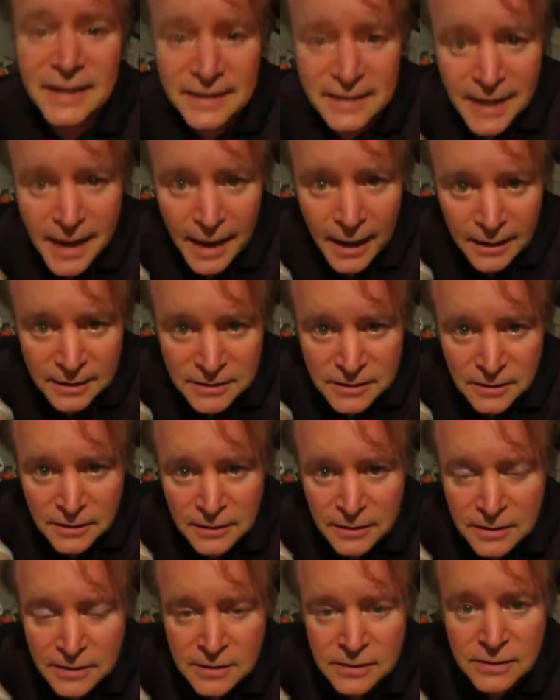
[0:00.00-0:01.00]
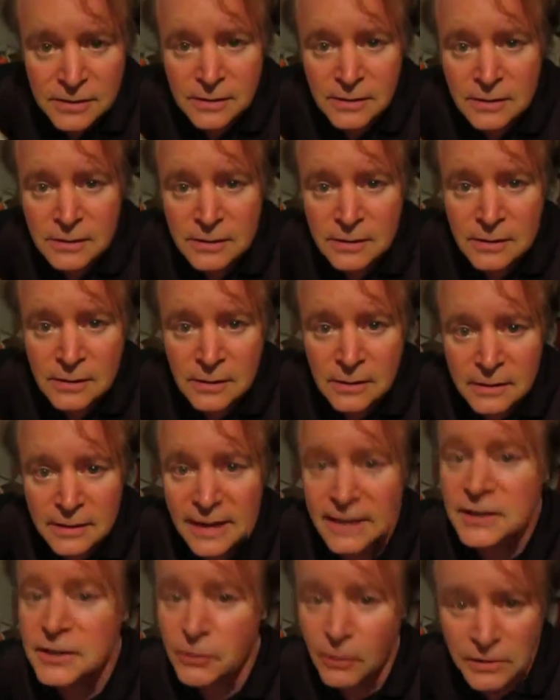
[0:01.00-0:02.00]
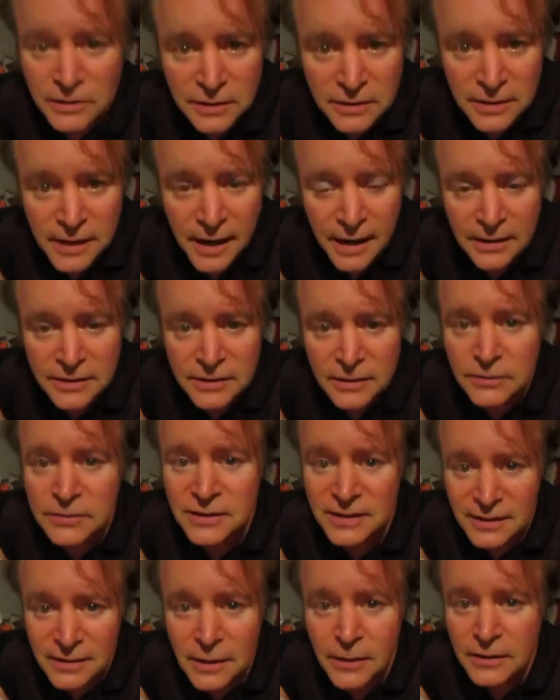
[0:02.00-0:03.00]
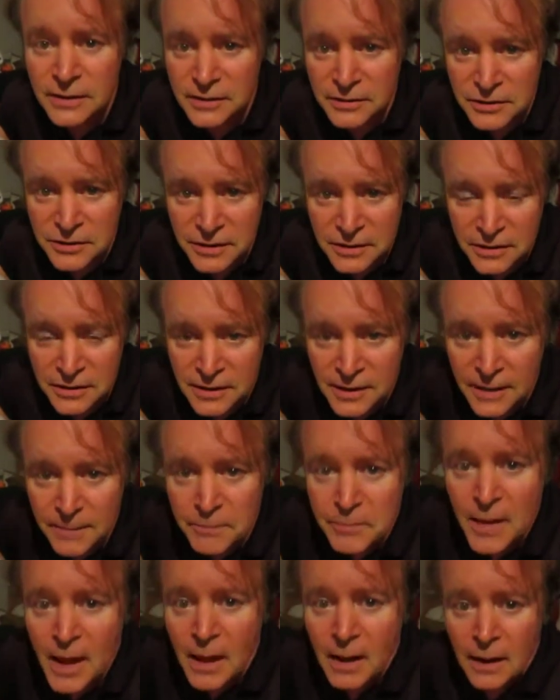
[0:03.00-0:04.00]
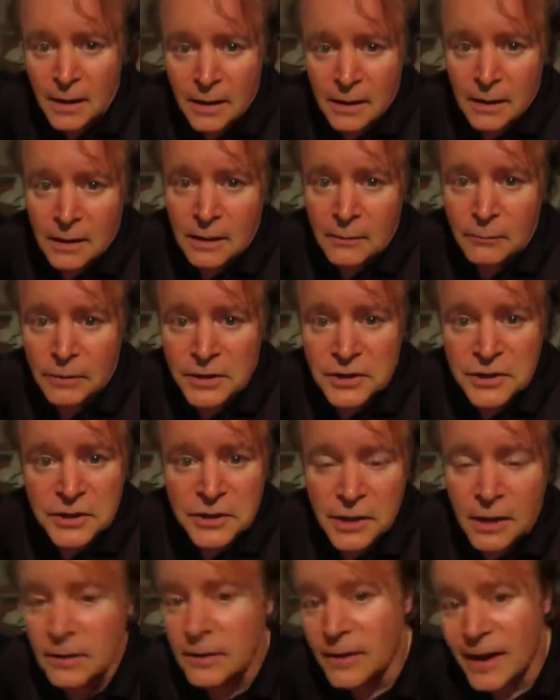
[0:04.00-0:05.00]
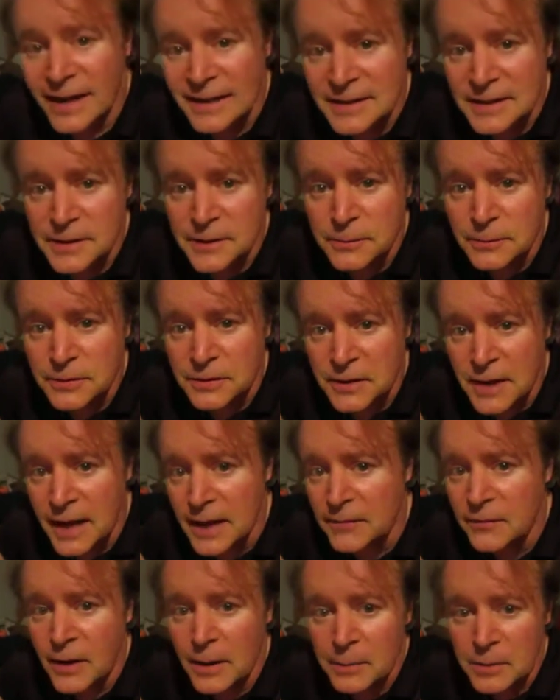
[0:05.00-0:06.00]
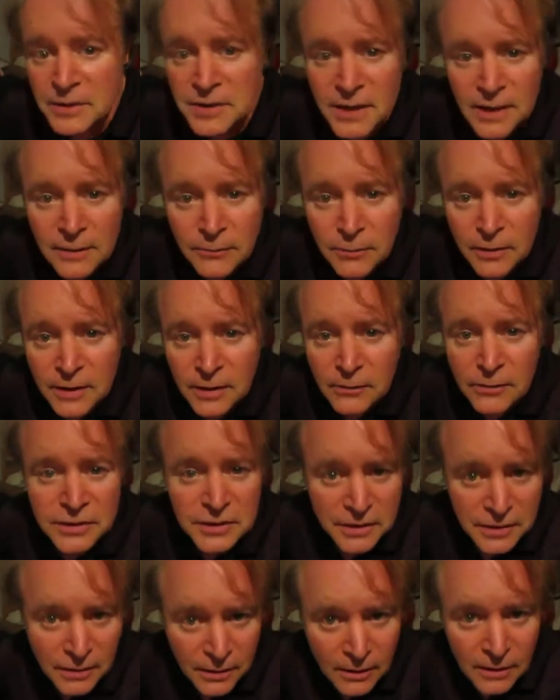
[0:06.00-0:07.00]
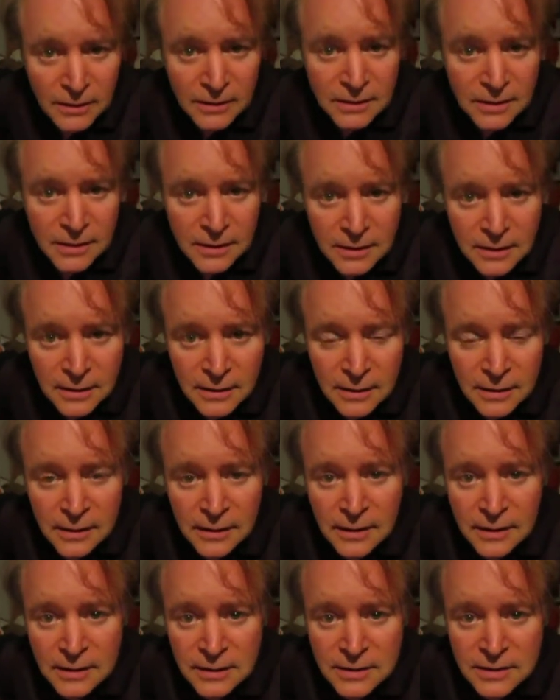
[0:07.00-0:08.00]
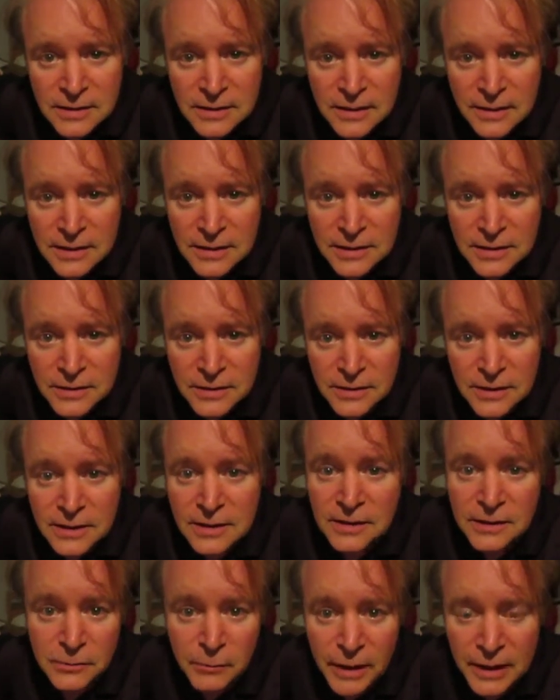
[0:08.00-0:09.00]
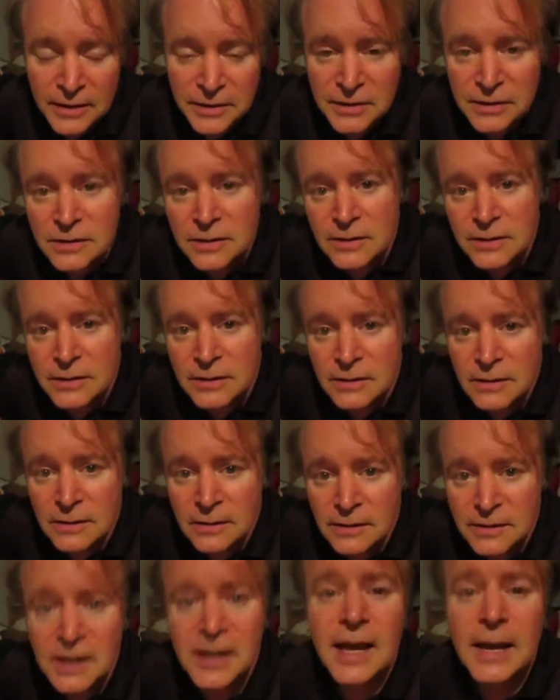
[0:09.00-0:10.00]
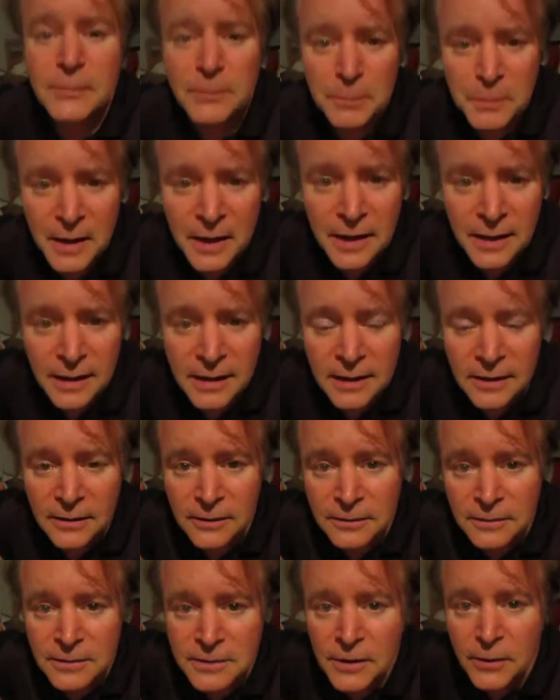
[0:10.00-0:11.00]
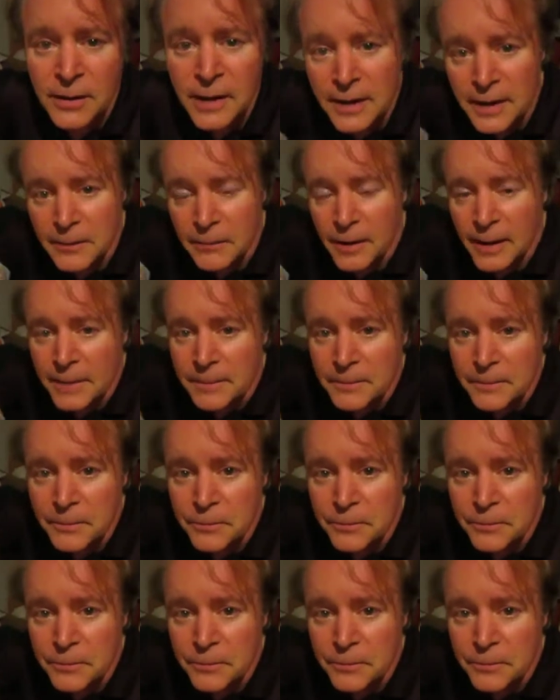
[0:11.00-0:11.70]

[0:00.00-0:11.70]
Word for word: tax on us, the extortion tax known as jizya, which under ISIS was 85% of what a Christian earned uh, in his, in his wages to keep from getting killed. So anyway,